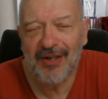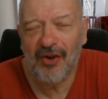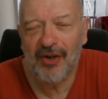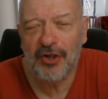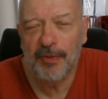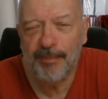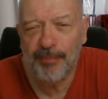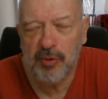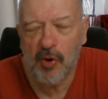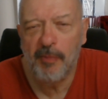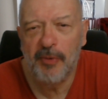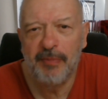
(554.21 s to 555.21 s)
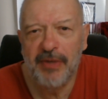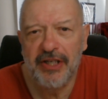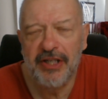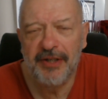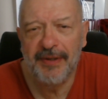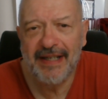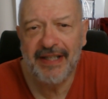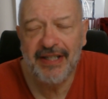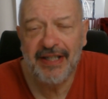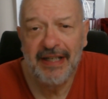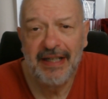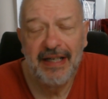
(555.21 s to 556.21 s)
I could probably do
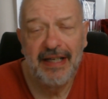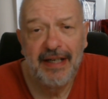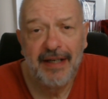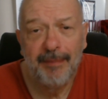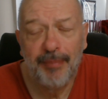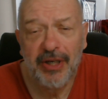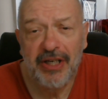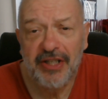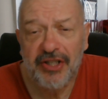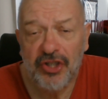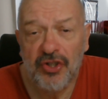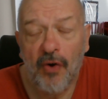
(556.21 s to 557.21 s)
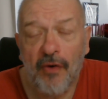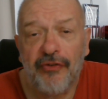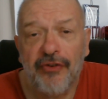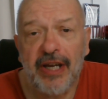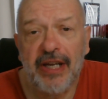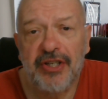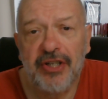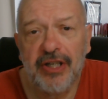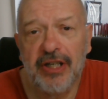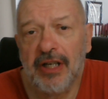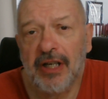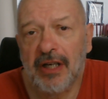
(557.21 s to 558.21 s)
it, but it's not fair to
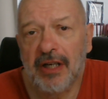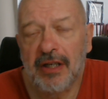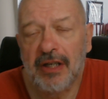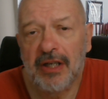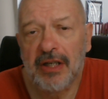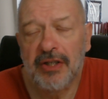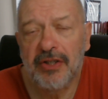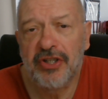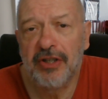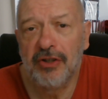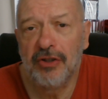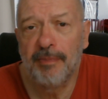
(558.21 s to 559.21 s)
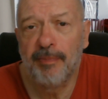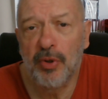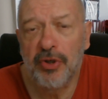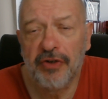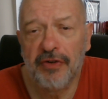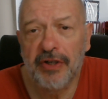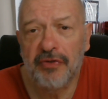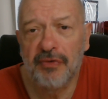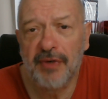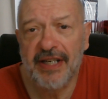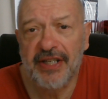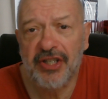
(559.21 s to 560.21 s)
her to put her at
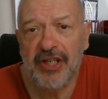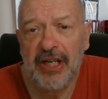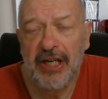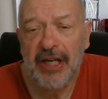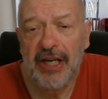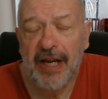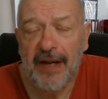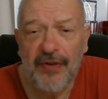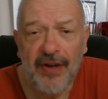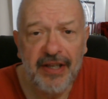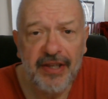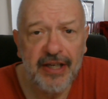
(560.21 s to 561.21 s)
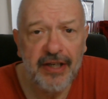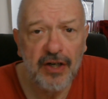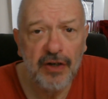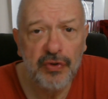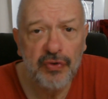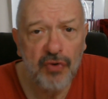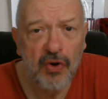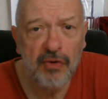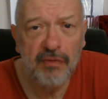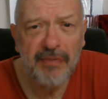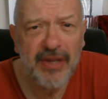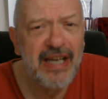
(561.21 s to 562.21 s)
risk. If anything goes
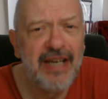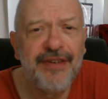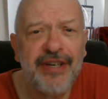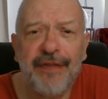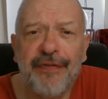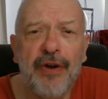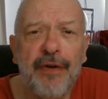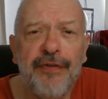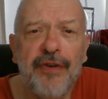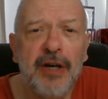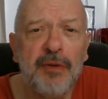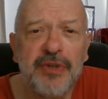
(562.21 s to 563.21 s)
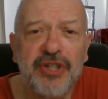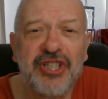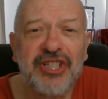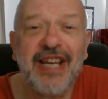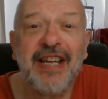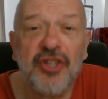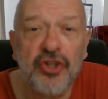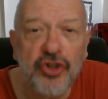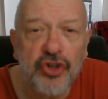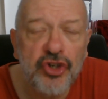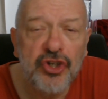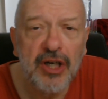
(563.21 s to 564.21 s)
wrong, even if her fur was
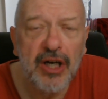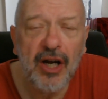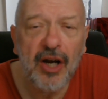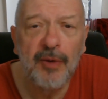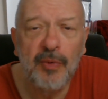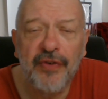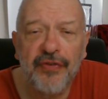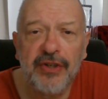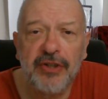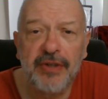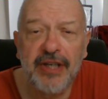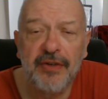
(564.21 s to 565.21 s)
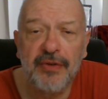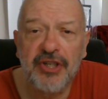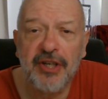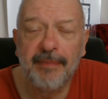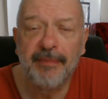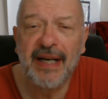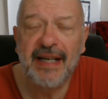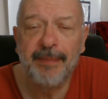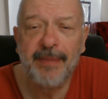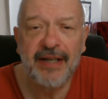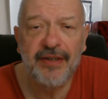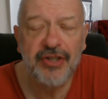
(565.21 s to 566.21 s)
singed, I would feel guilty and bad
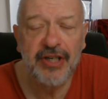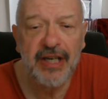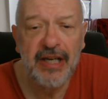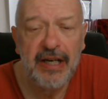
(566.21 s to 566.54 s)
about it.